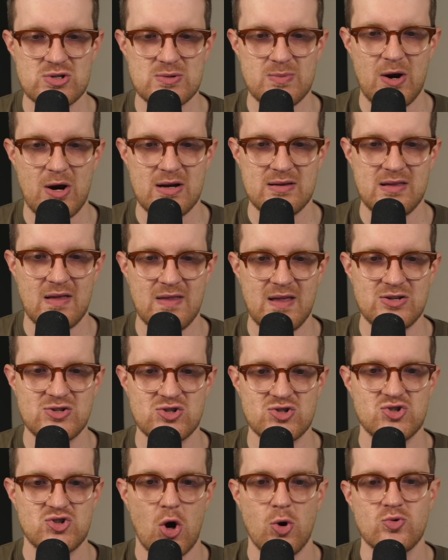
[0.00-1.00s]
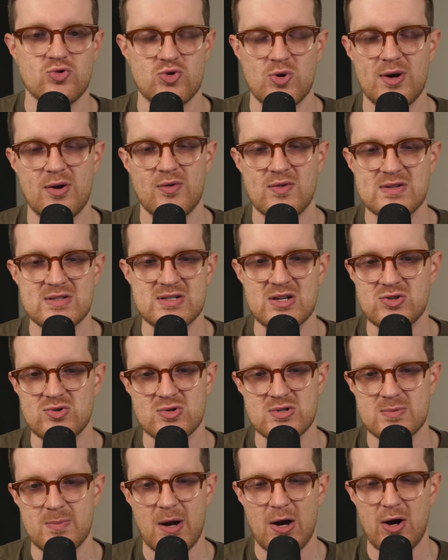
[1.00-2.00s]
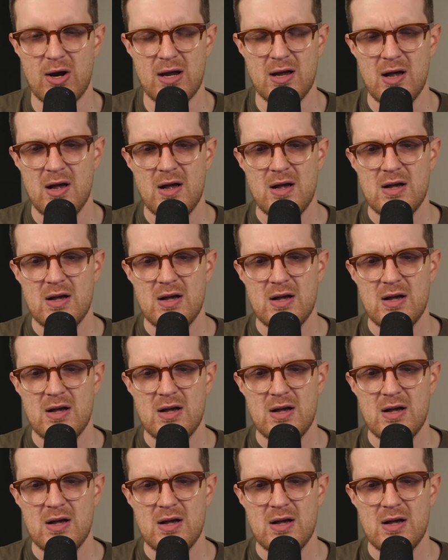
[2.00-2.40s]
Berry, then they just don't trigger the Citrus Berry.